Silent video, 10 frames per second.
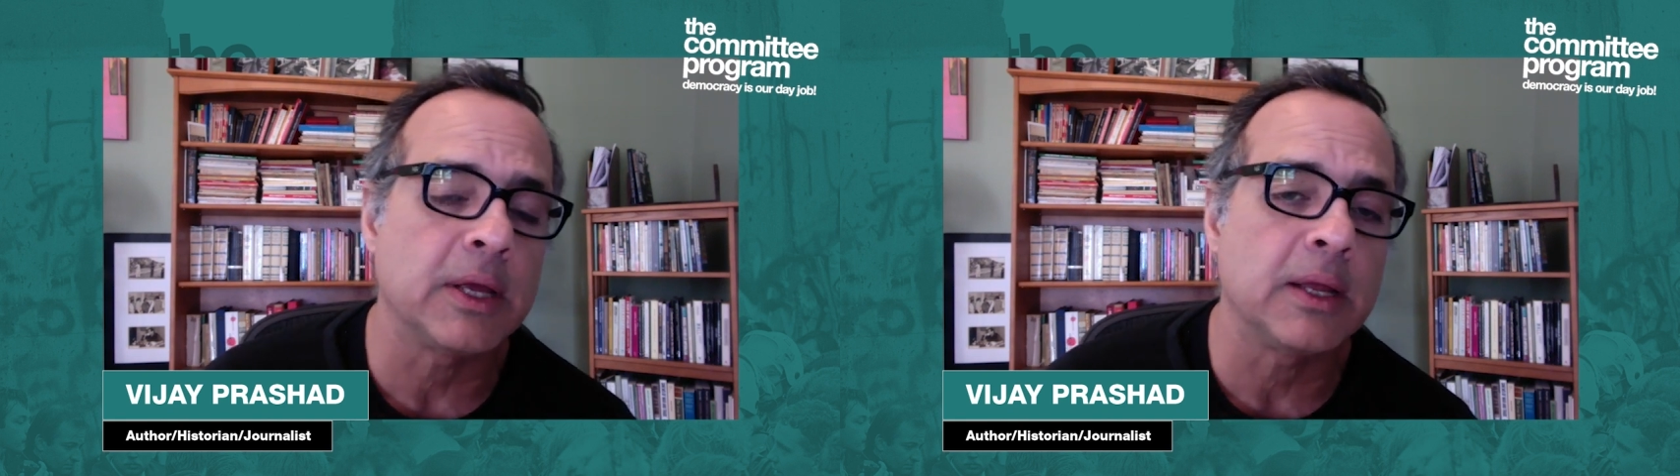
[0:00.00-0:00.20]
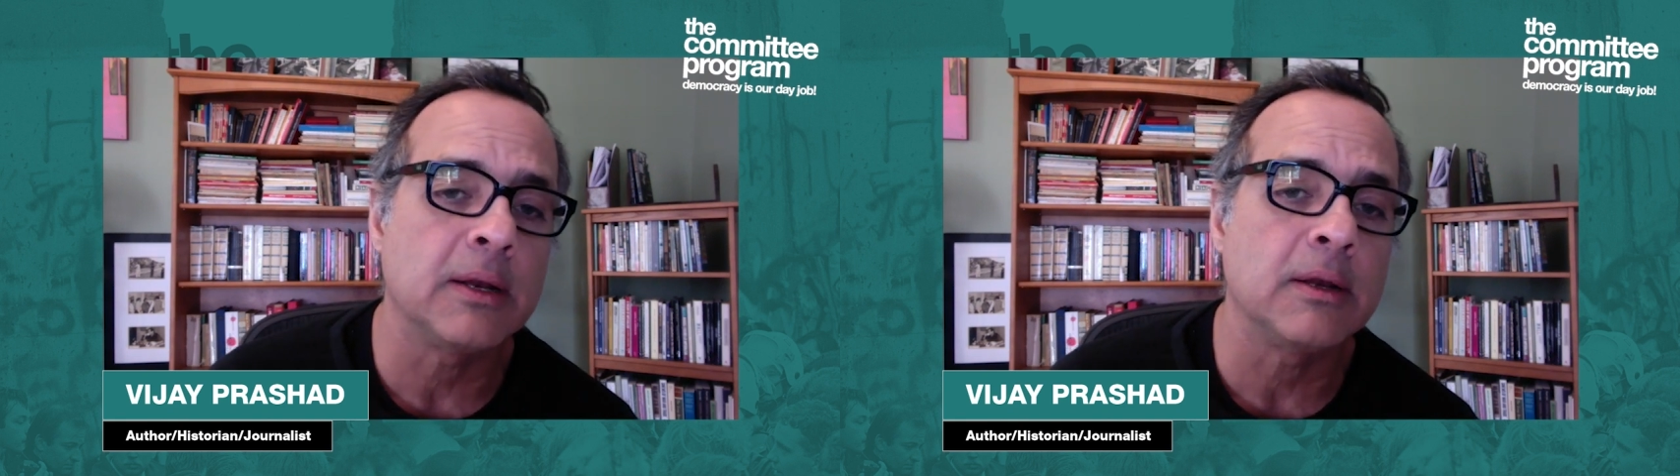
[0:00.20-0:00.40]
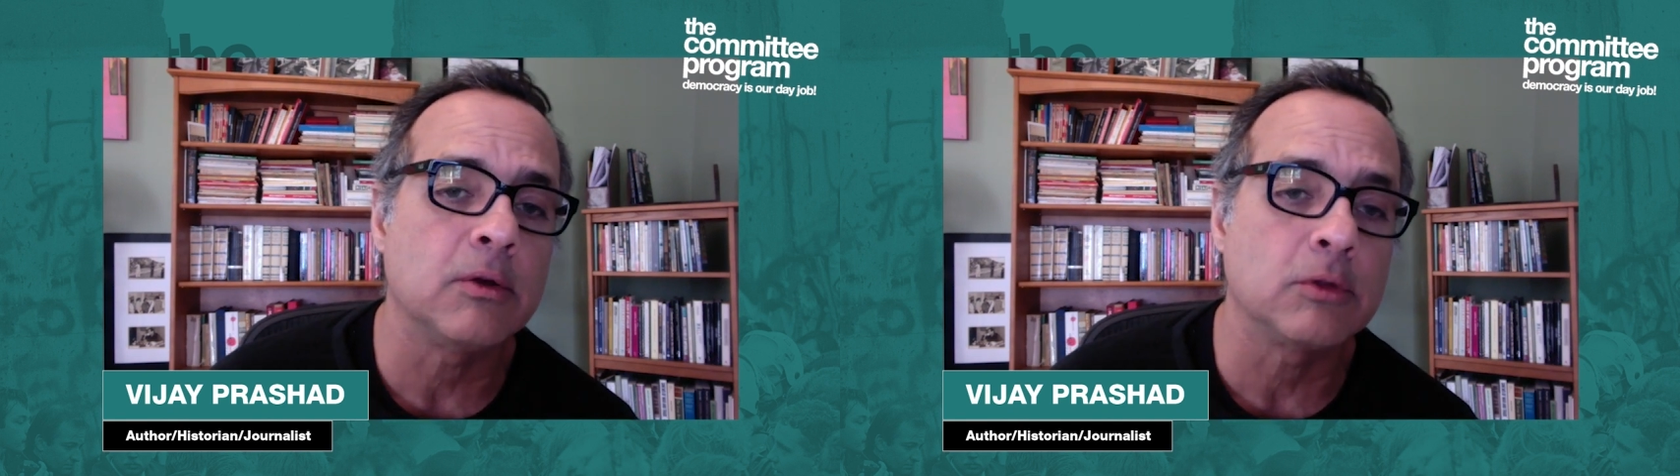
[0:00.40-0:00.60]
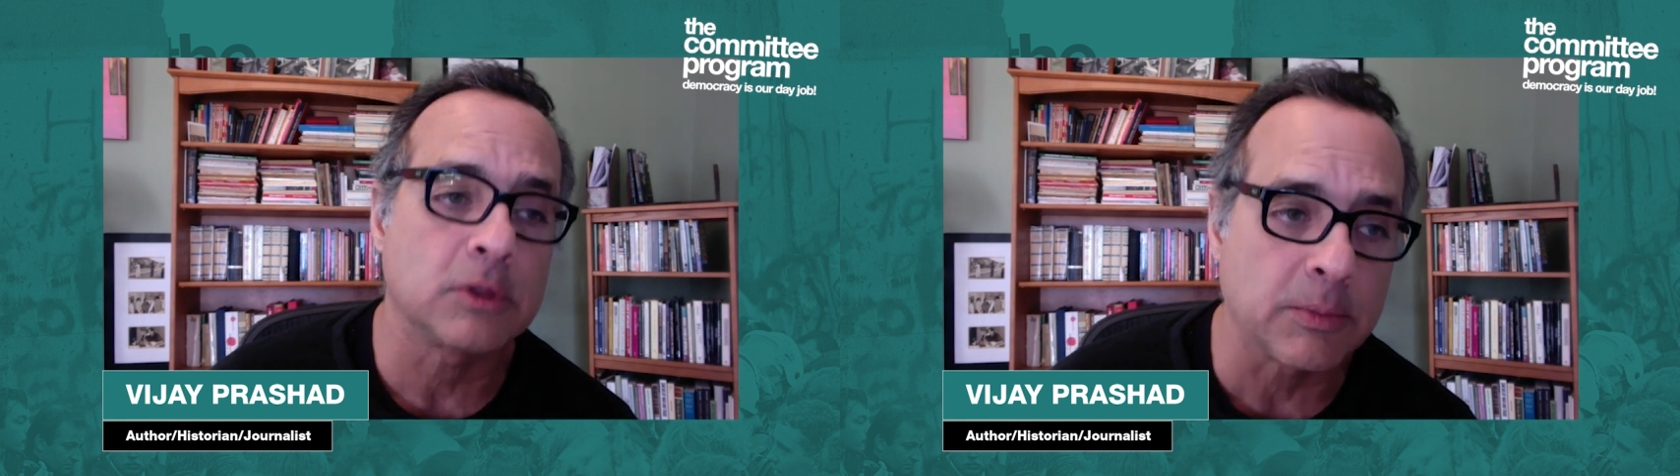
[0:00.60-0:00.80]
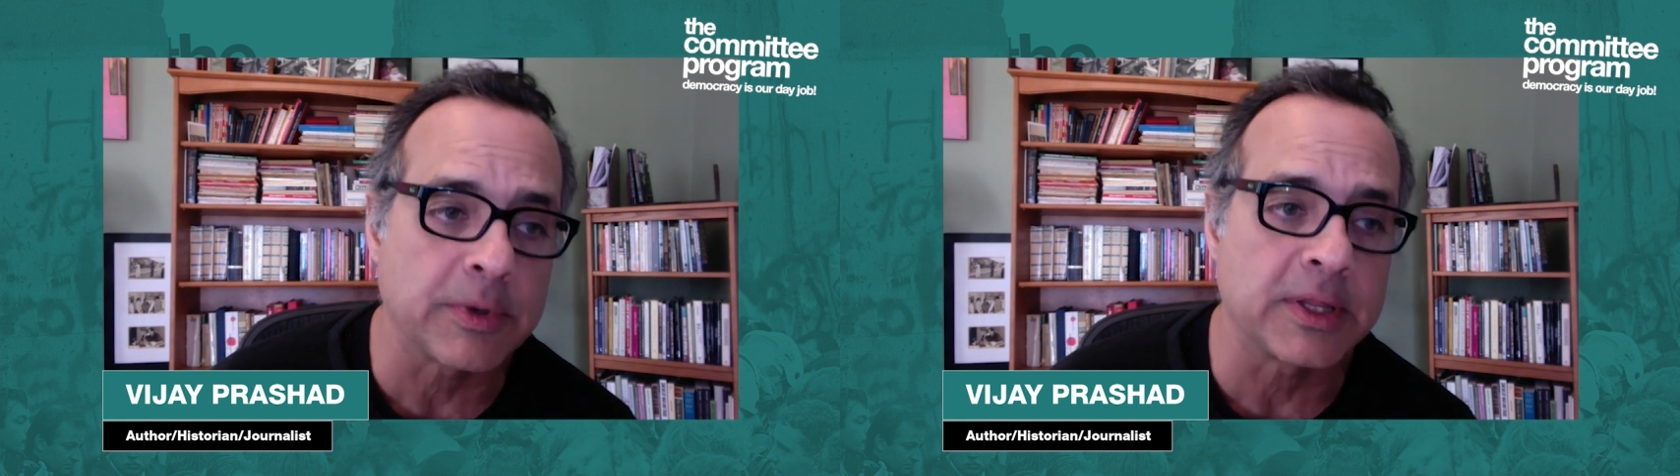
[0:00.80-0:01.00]
in
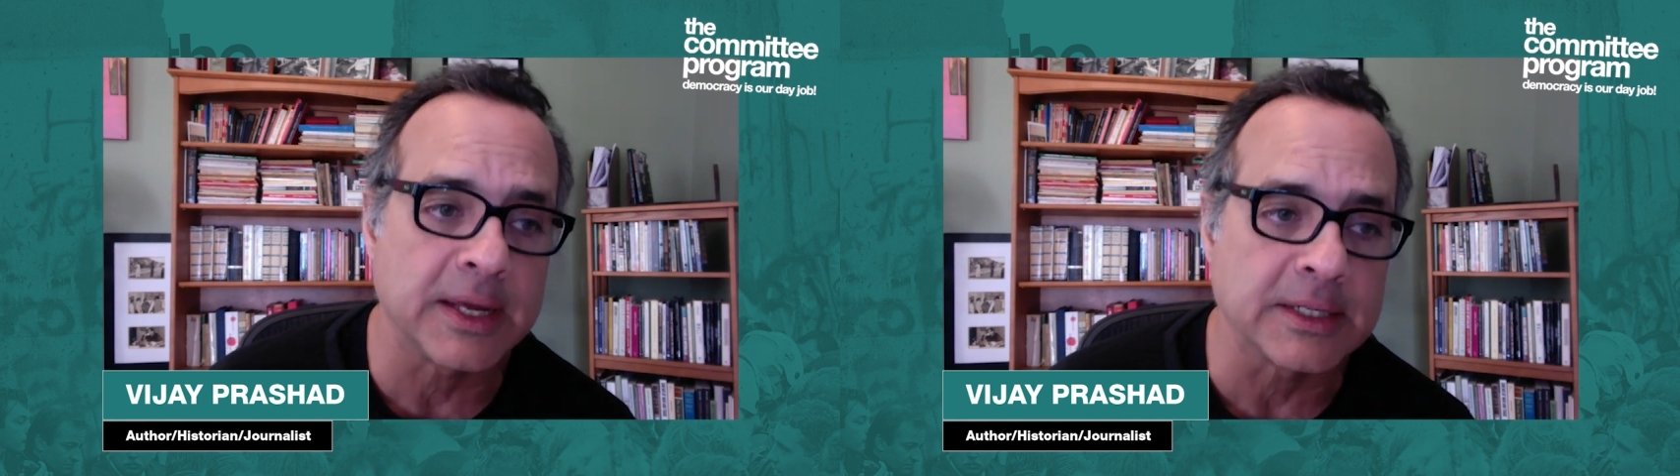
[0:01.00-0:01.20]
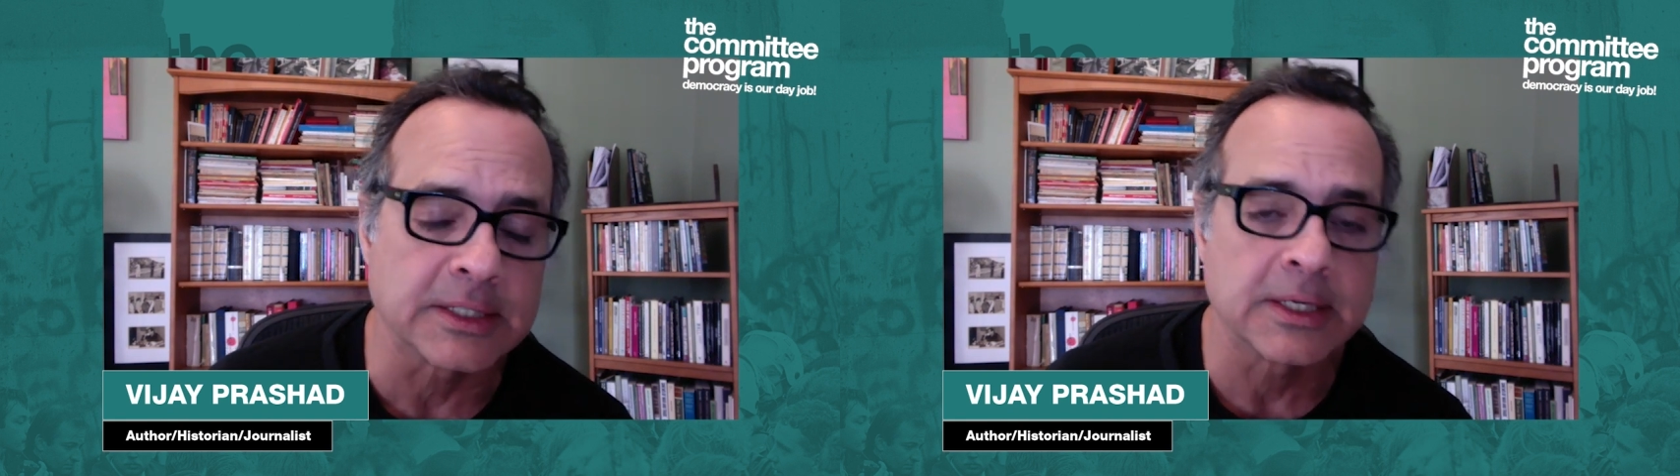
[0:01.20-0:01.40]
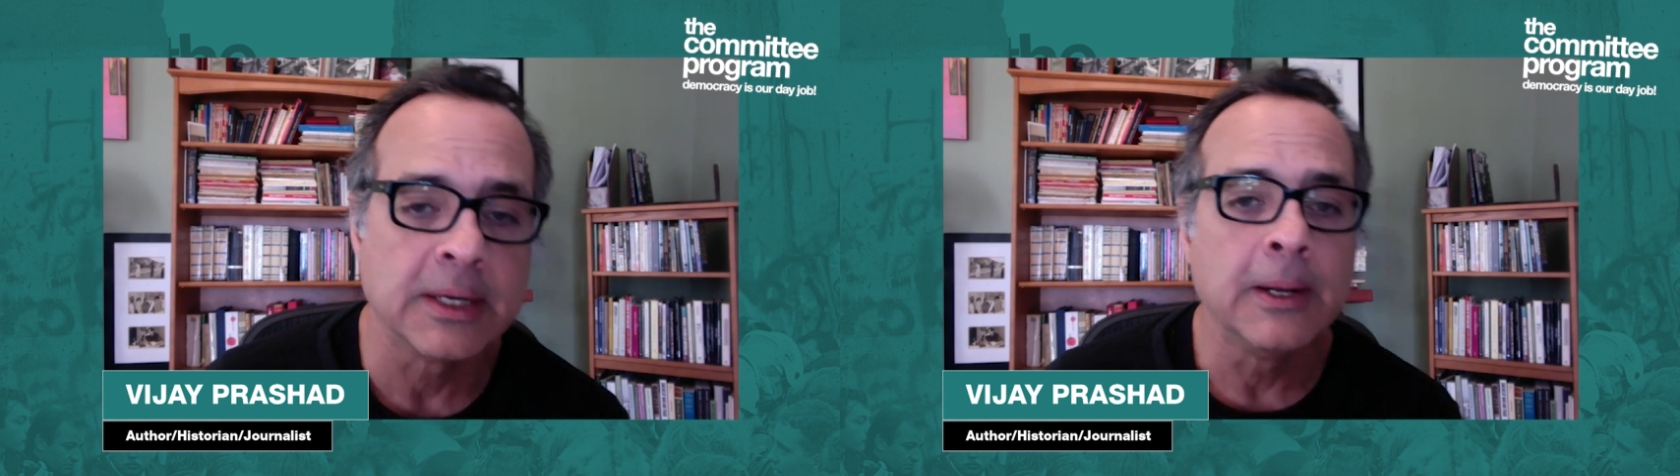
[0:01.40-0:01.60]
Uttar Pradesh.